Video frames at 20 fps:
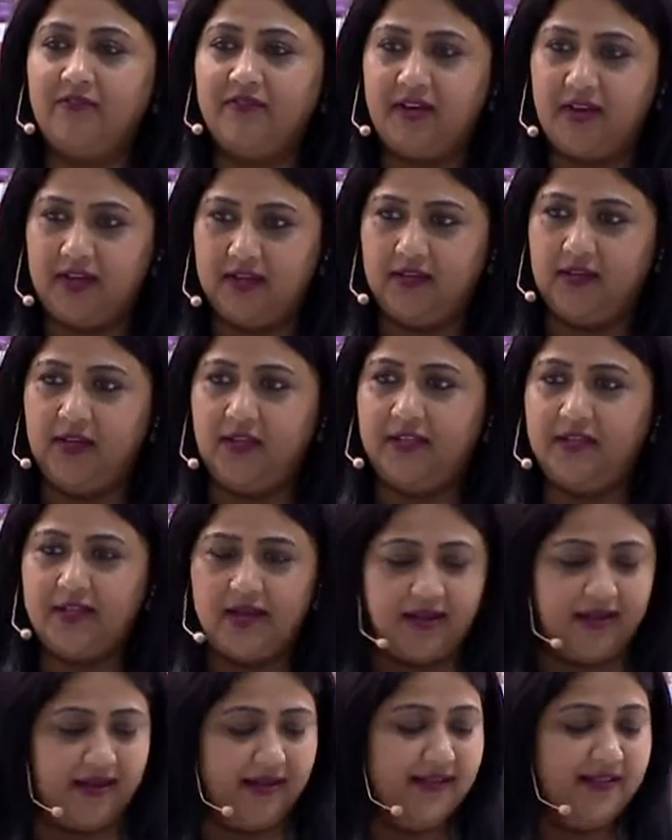finely
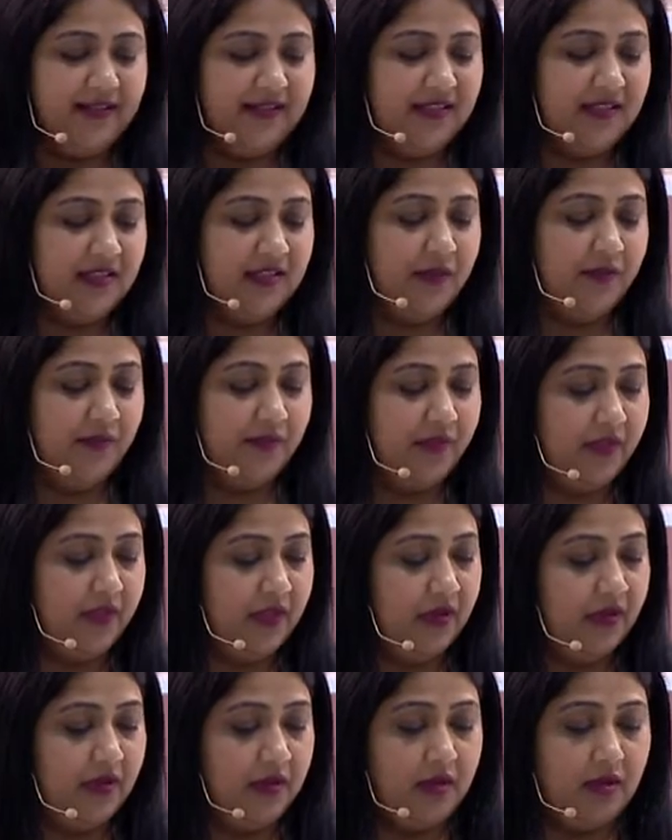diced,
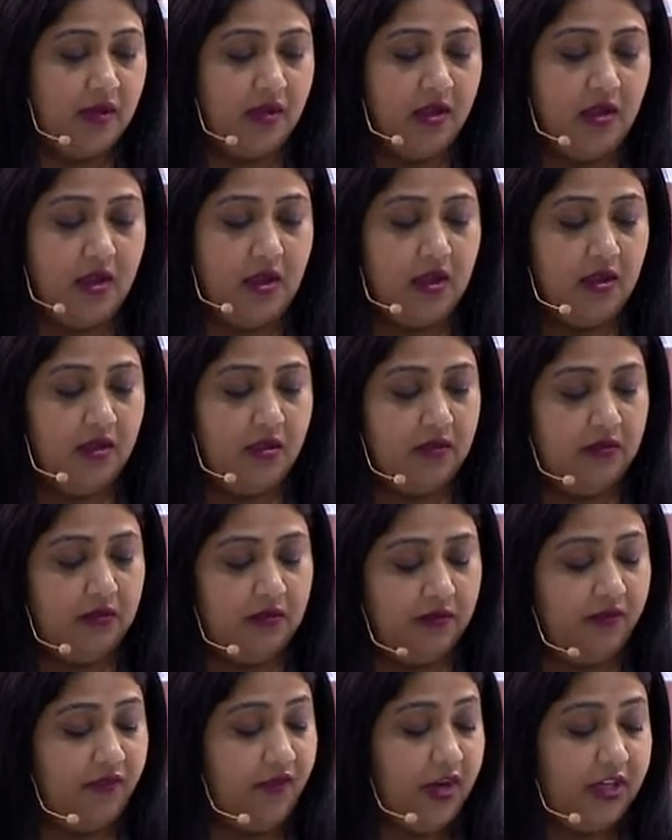
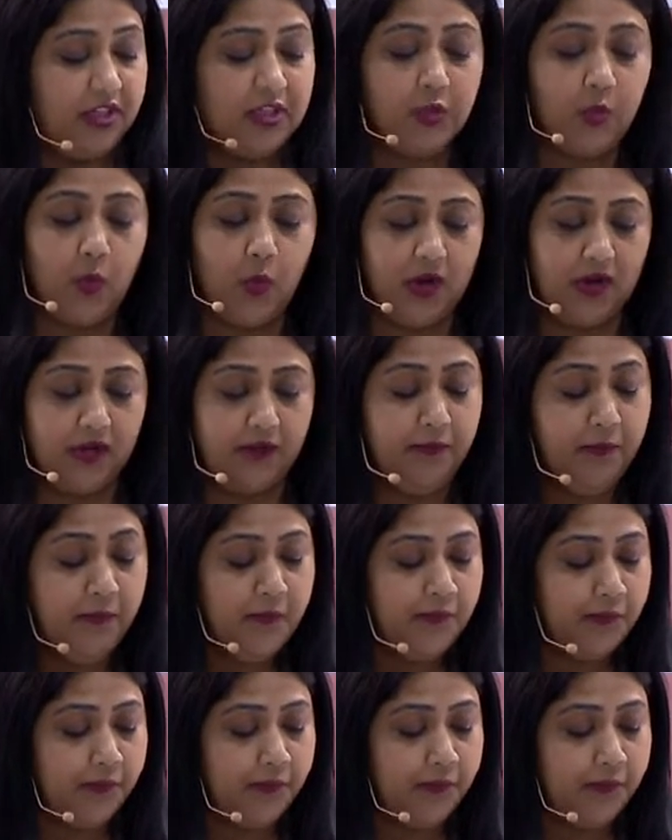fresh one.